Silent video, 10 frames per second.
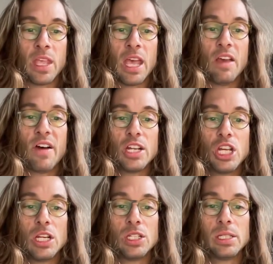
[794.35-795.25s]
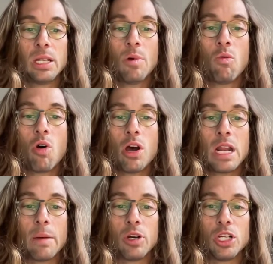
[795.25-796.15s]
If I change sigma 1,
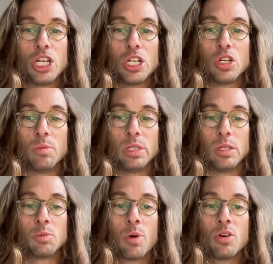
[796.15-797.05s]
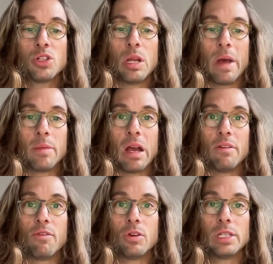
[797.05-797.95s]
I'm going to change the dispersion about my
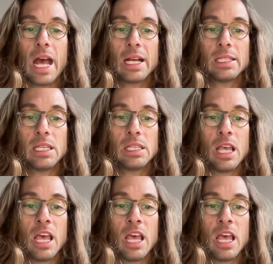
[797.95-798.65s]
first axis.